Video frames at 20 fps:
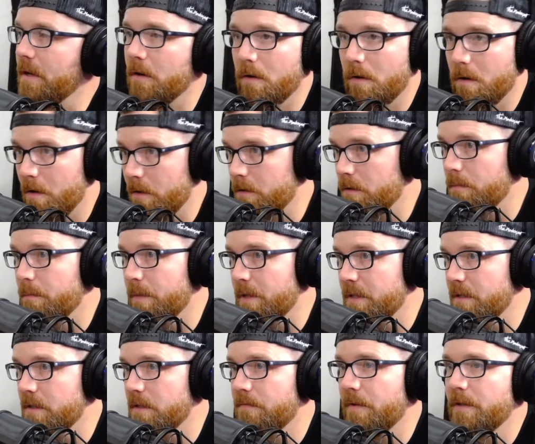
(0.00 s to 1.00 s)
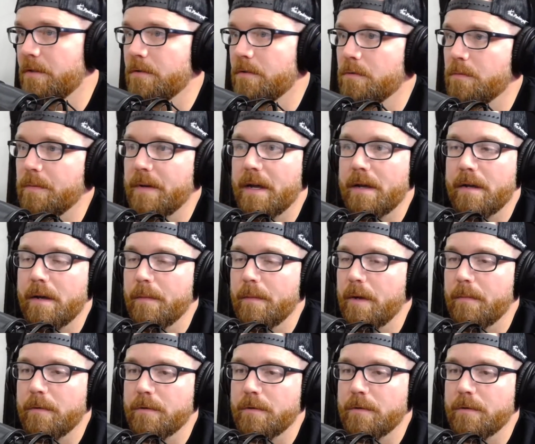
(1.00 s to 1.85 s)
or our other business ventures we've got coming up.